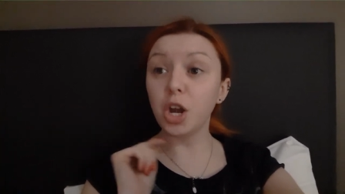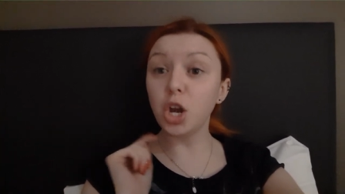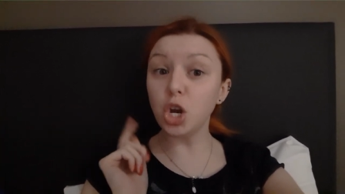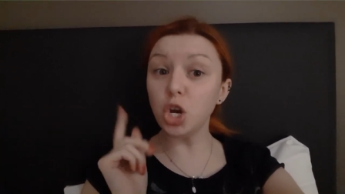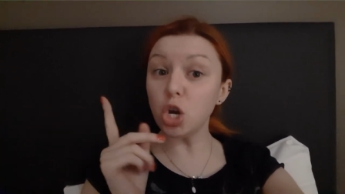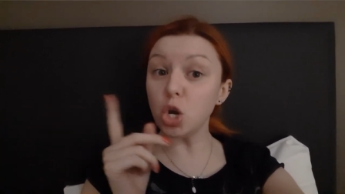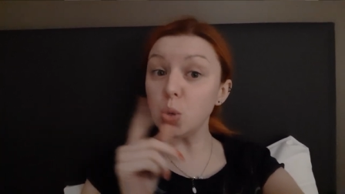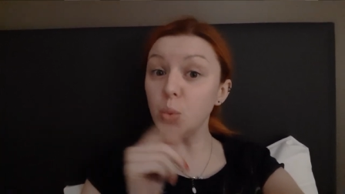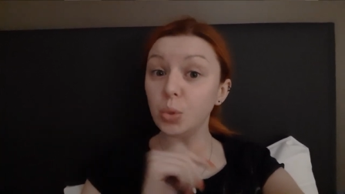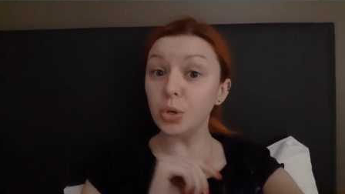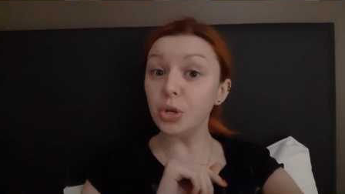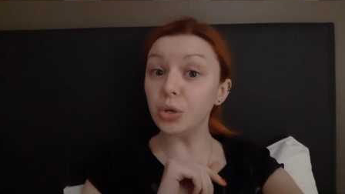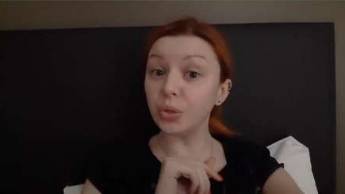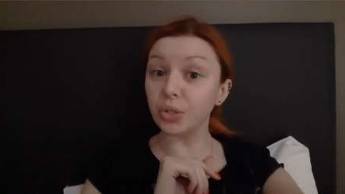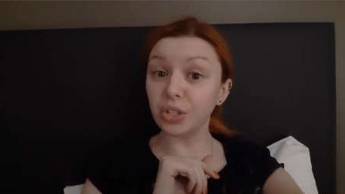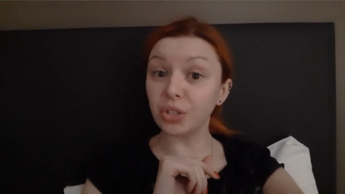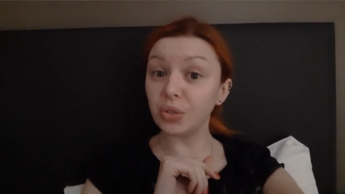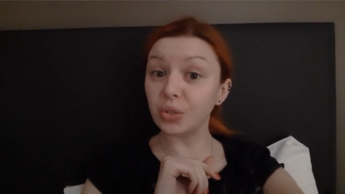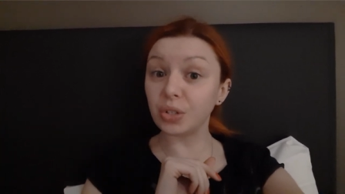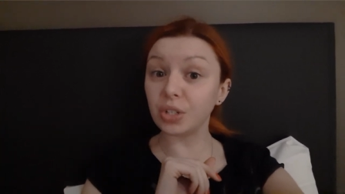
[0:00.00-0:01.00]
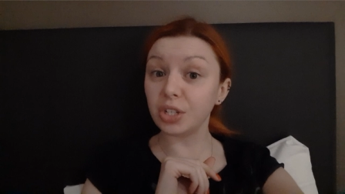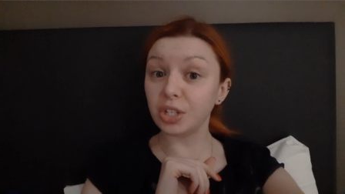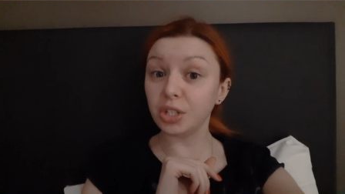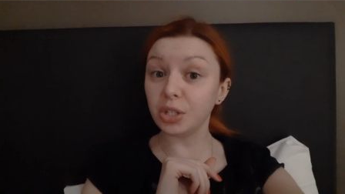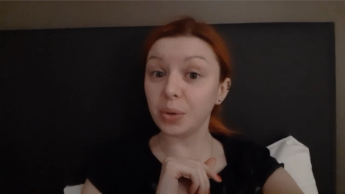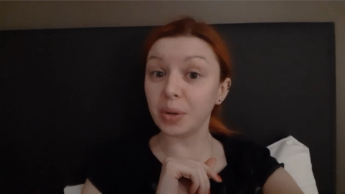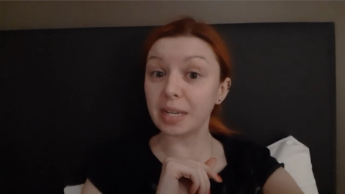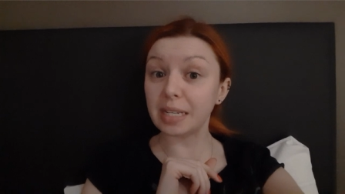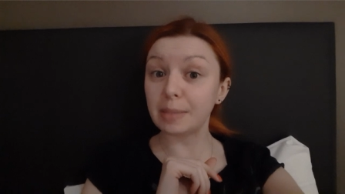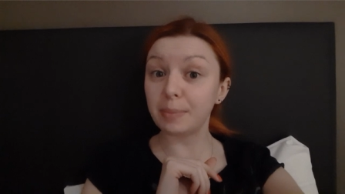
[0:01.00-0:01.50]
No wonder it's suddenly
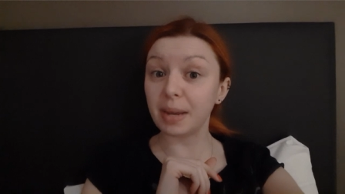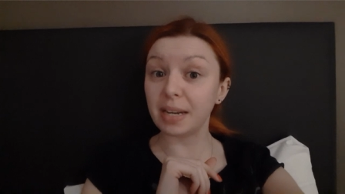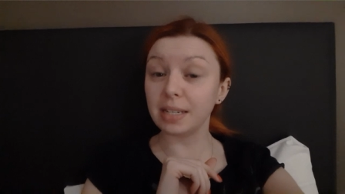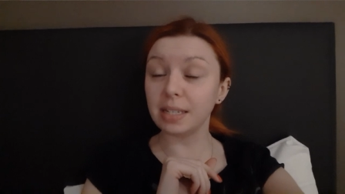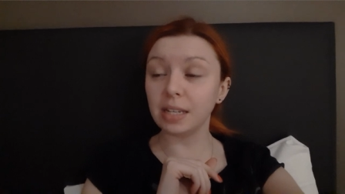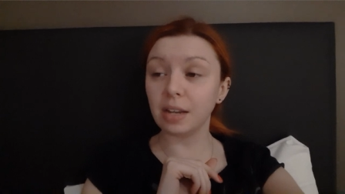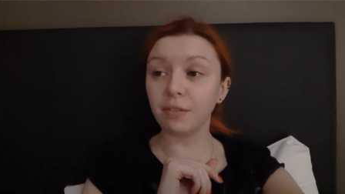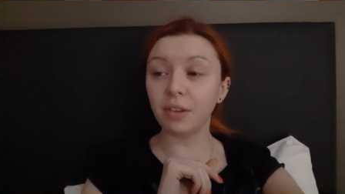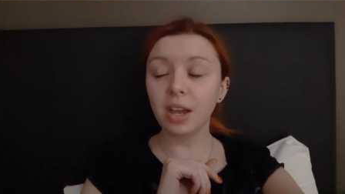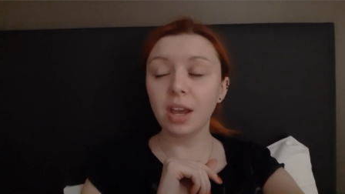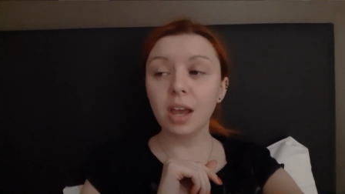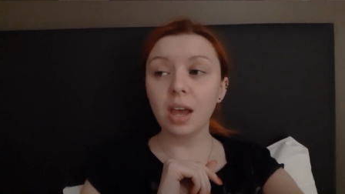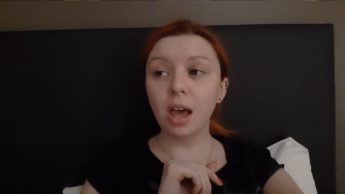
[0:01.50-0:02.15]
so expensive.